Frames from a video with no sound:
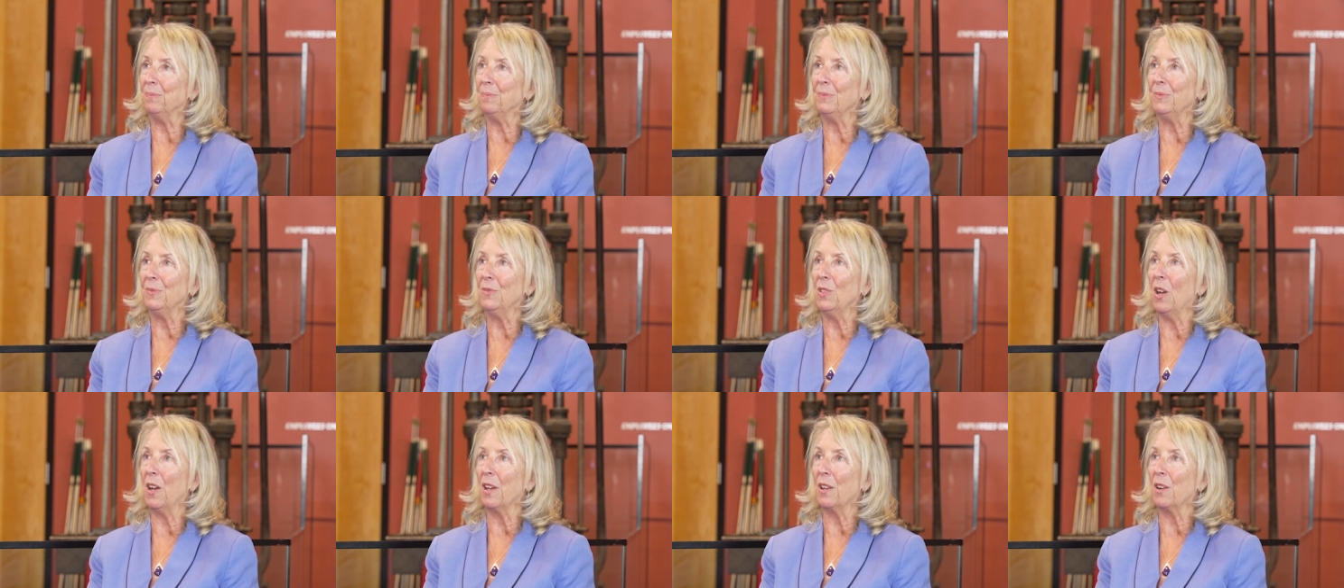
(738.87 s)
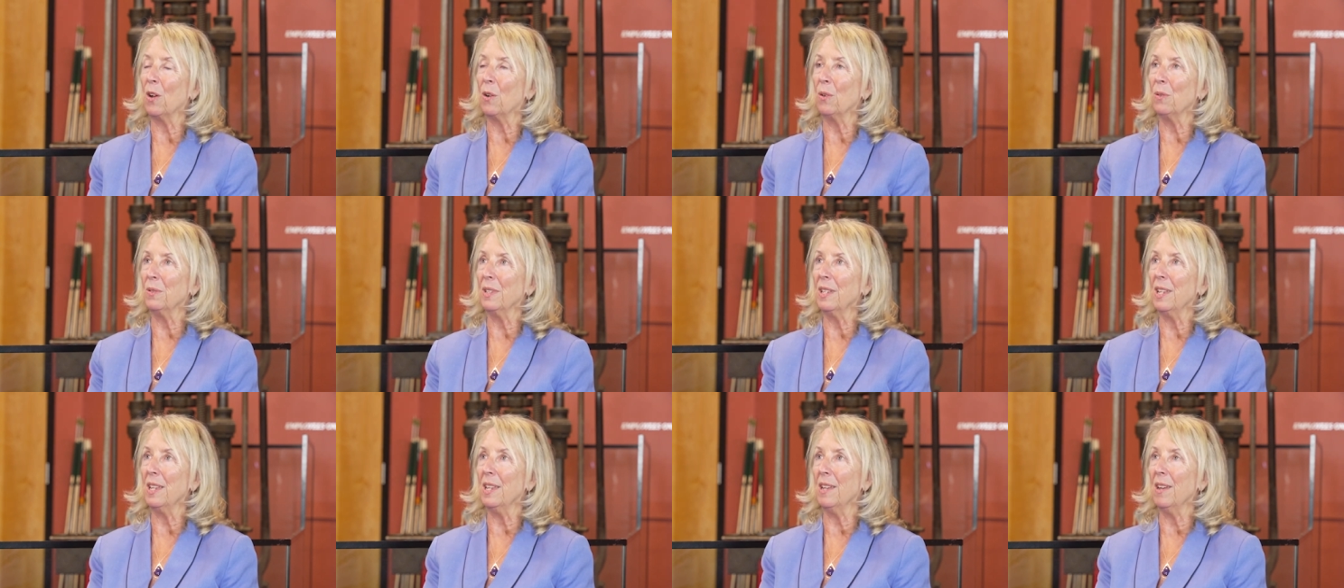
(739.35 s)
not
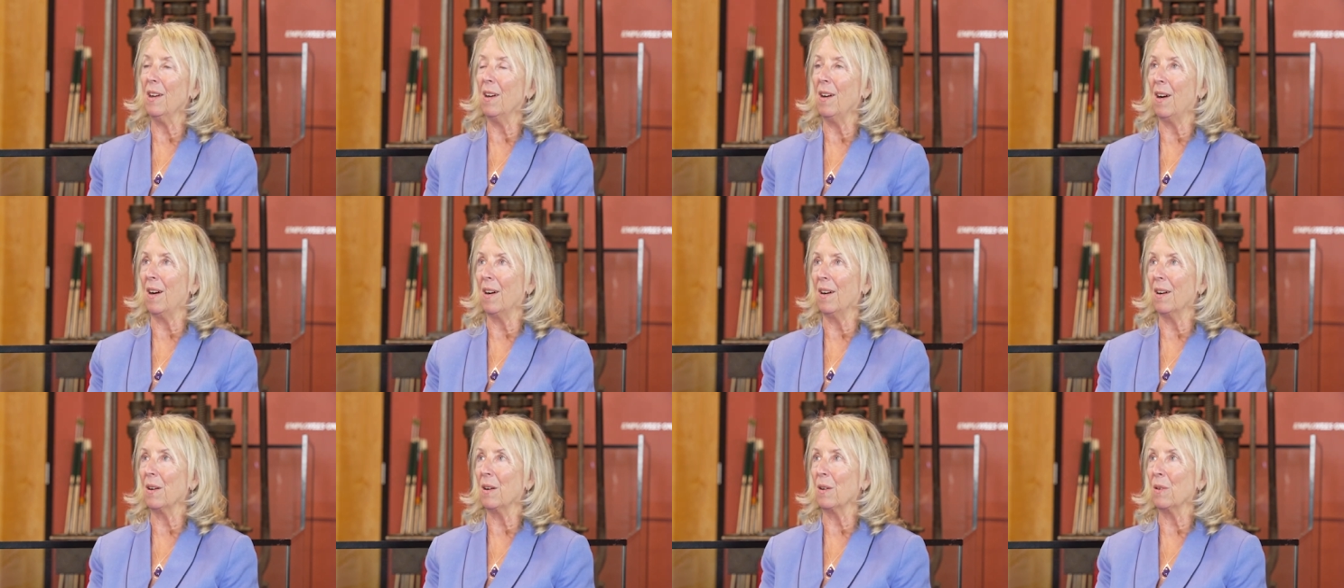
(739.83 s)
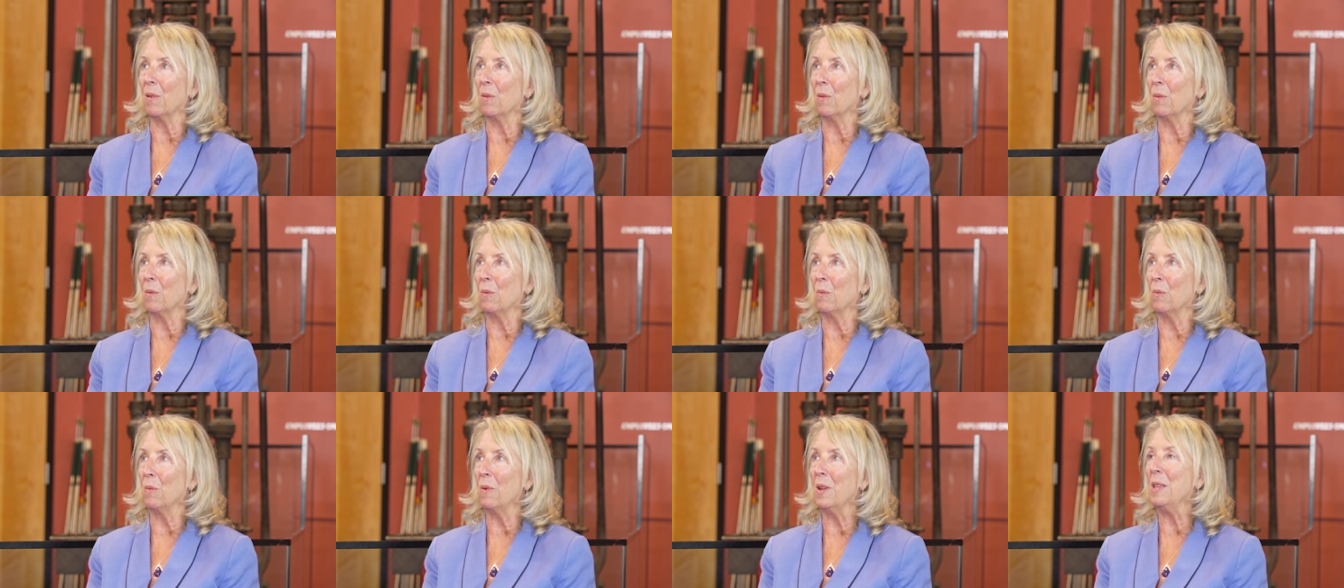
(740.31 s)
only are
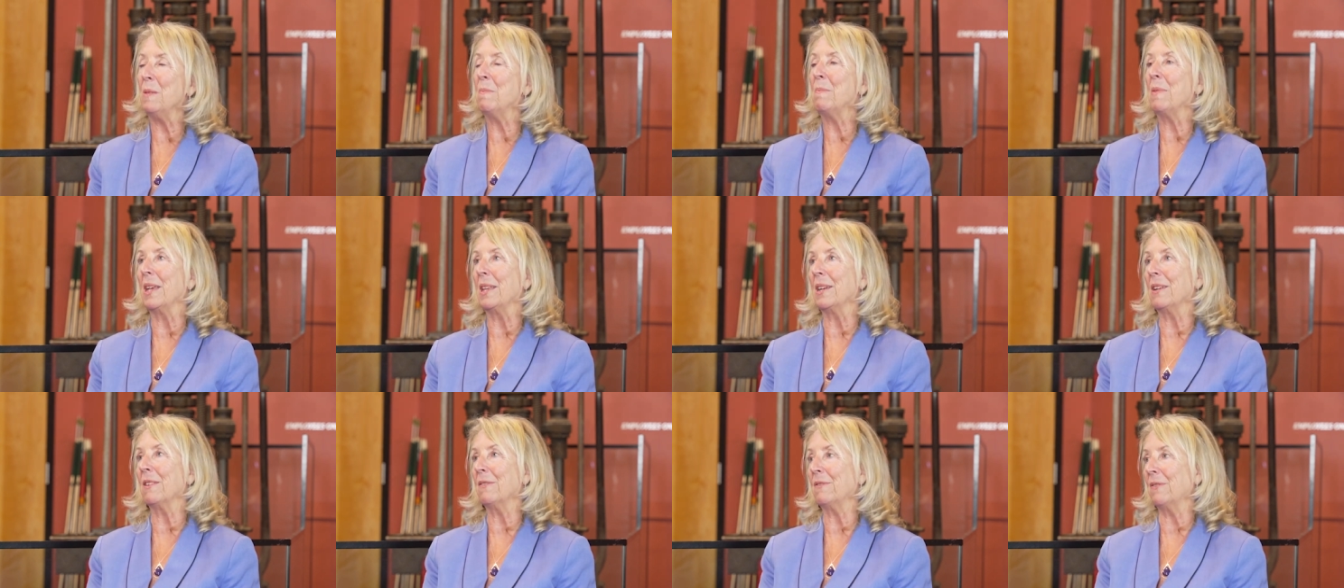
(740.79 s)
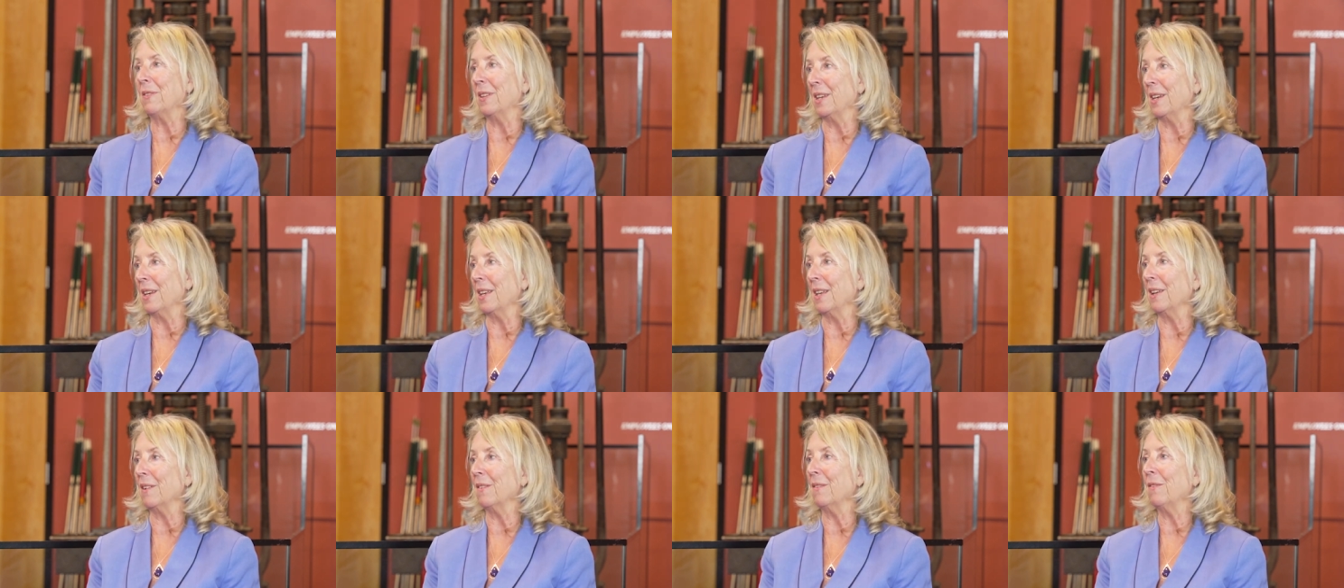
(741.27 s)
we
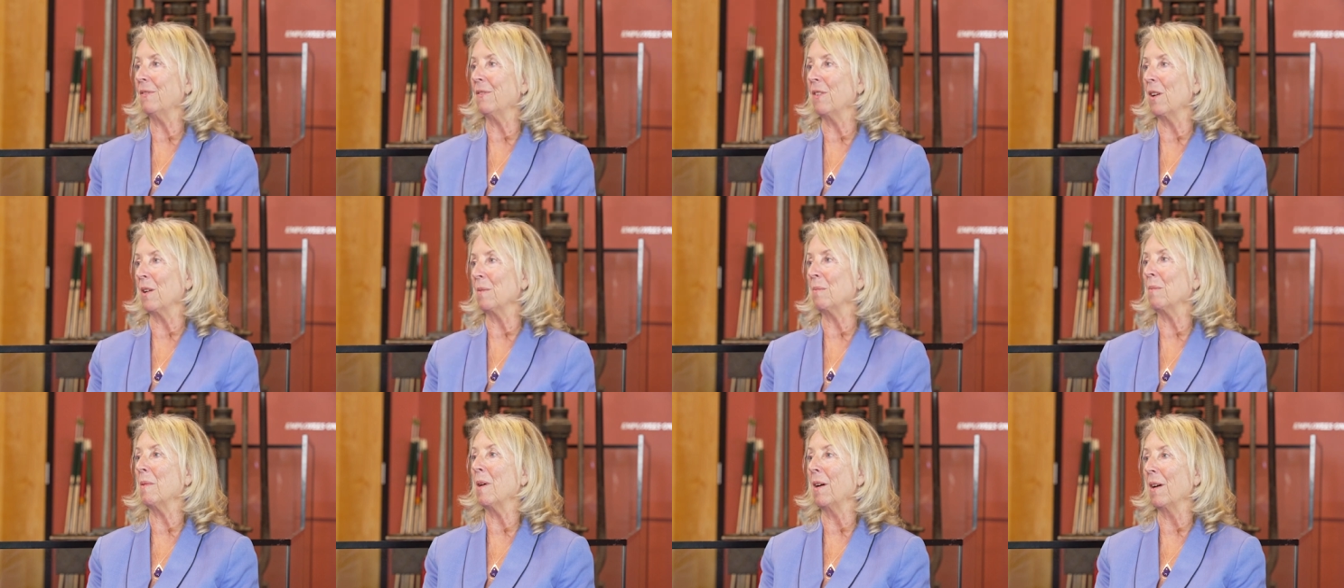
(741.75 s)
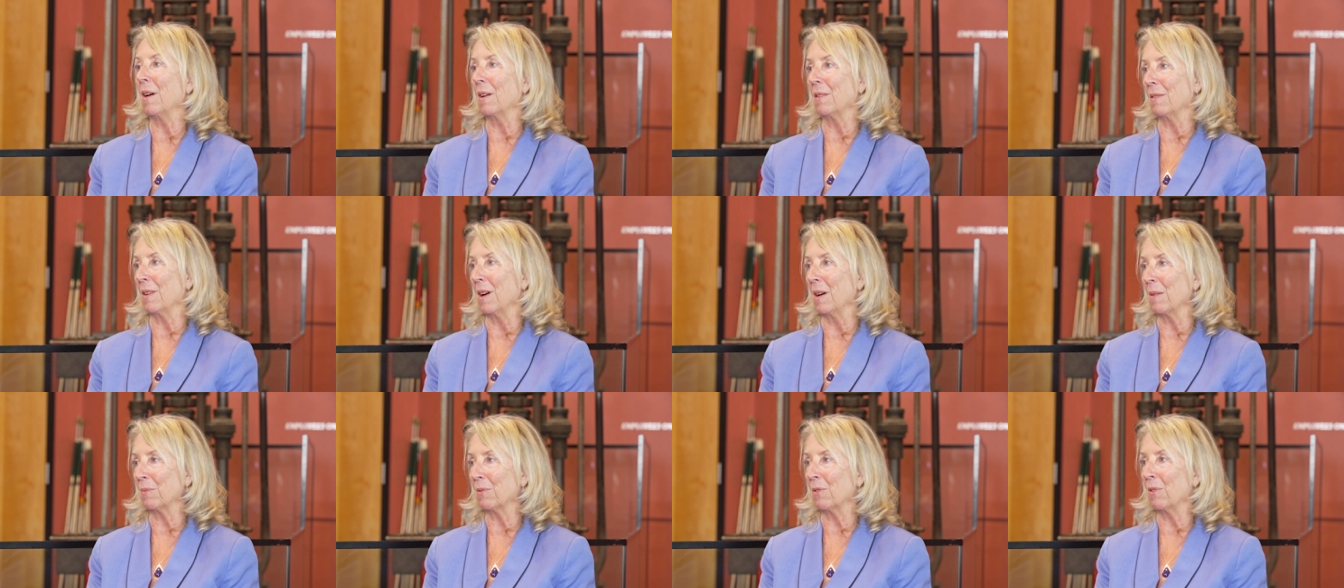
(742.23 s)
benefiting from
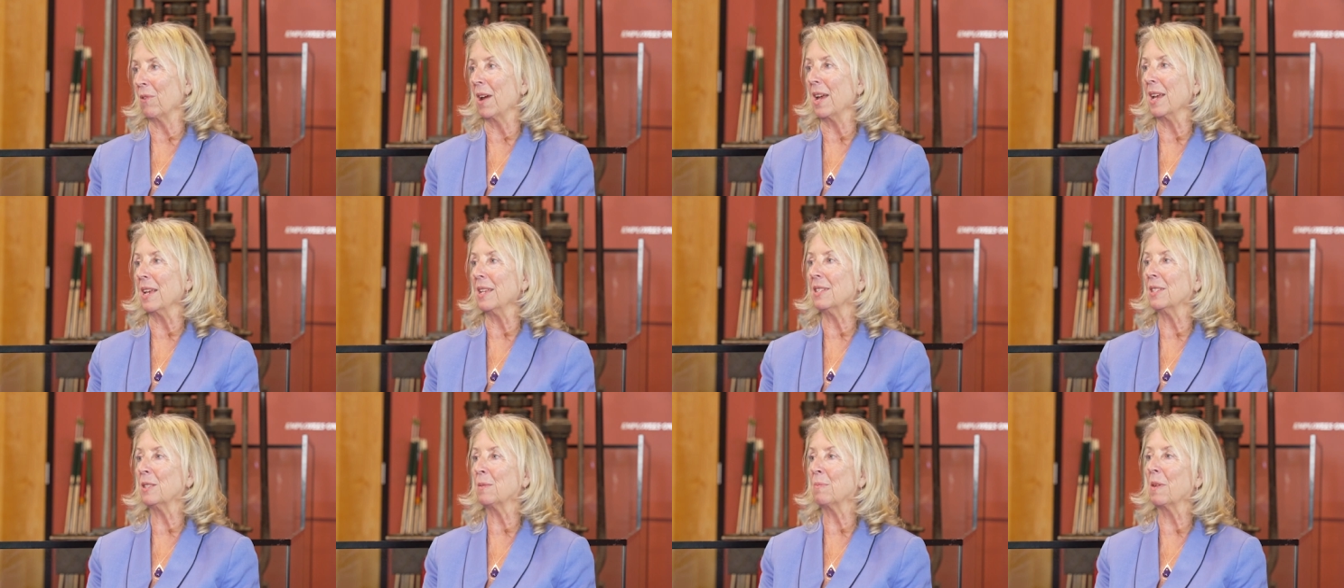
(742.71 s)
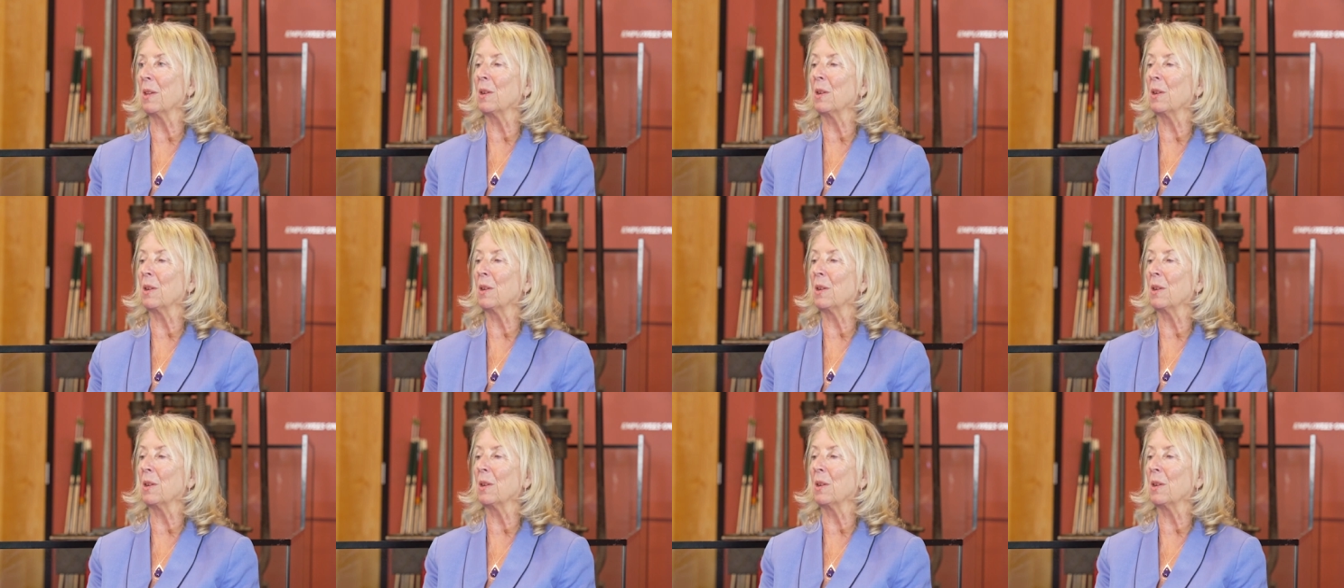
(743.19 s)
our upgrades, mm-hmm.